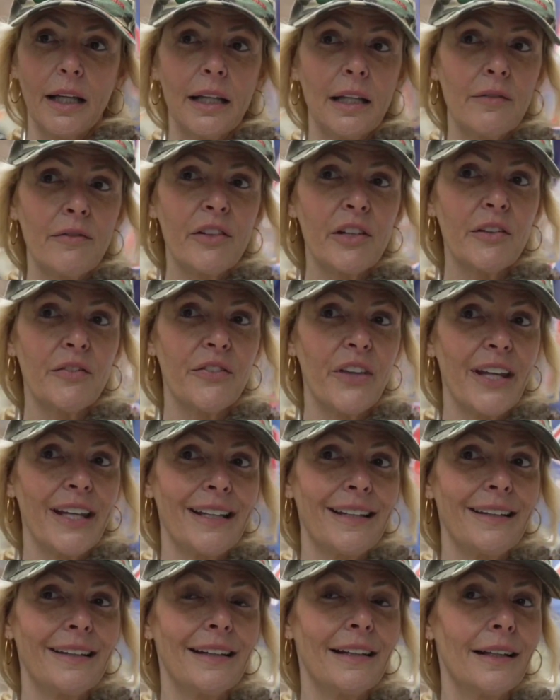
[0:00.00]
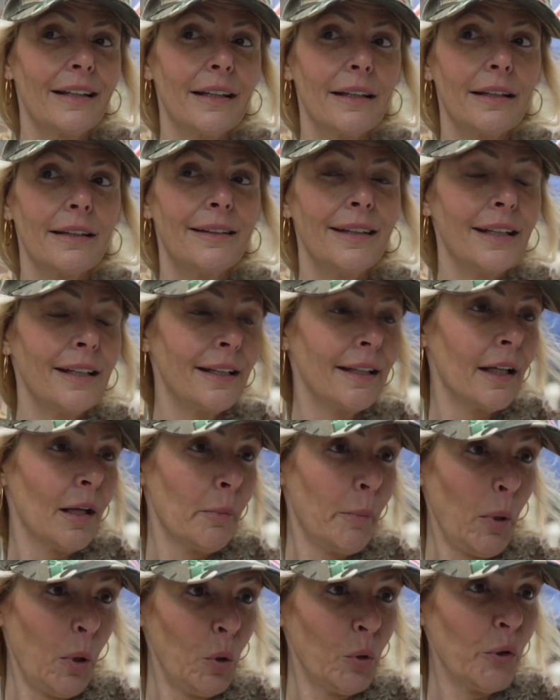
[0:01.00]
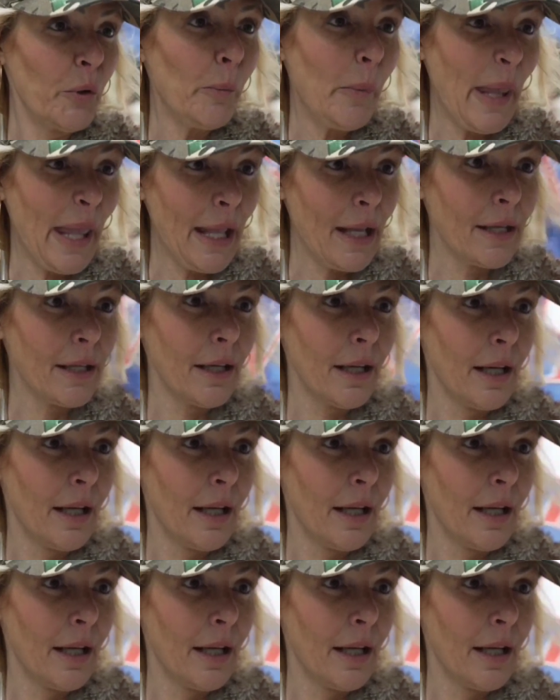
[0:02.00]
even if they didn't uphold the ban